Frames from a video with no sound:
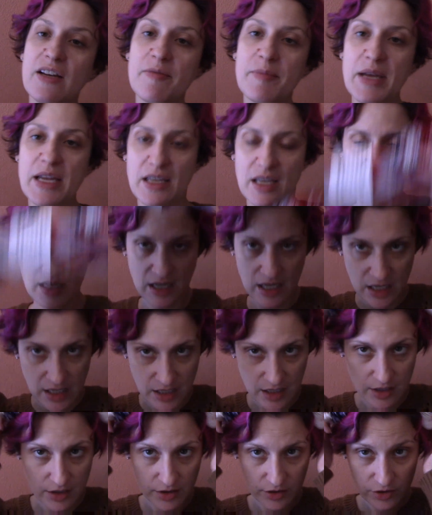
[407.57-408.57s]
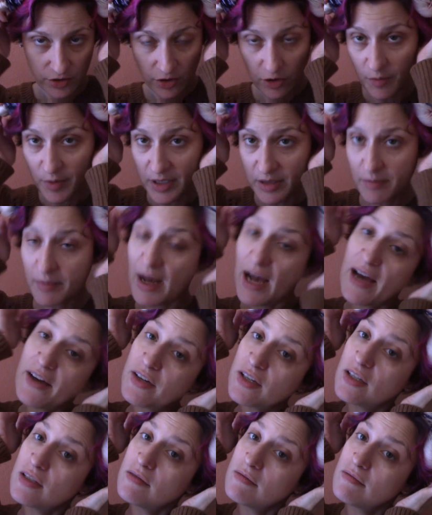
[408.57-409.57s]
making a turban
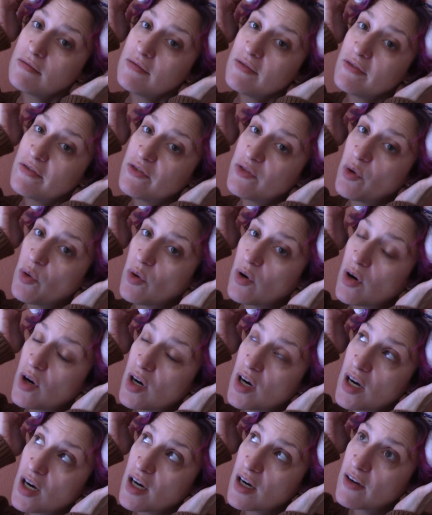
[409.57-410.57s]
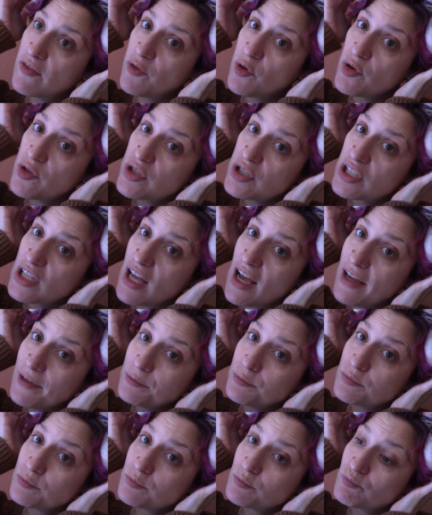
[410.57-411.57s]
pattern for 4th of July.
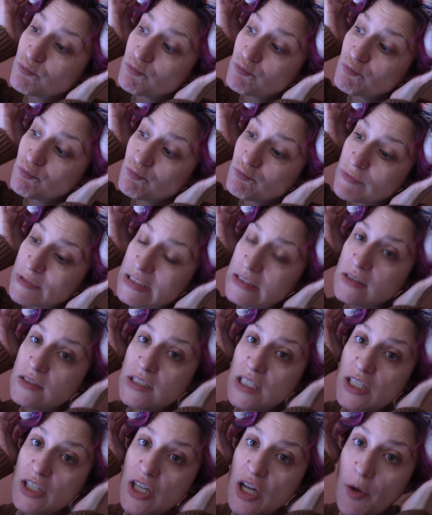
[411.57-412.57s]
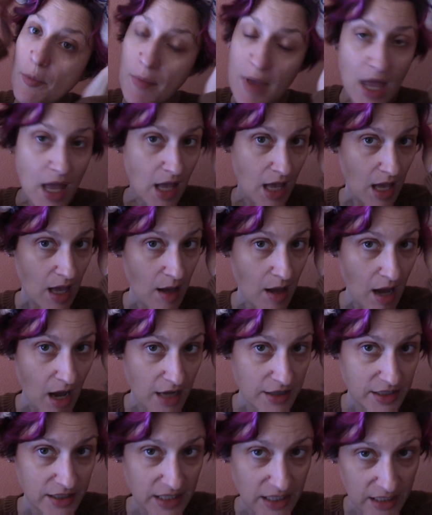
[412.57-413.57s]
I don't know.
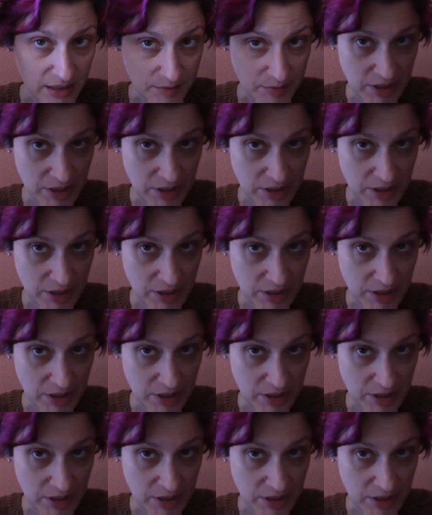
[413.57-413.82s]
I just think it'd be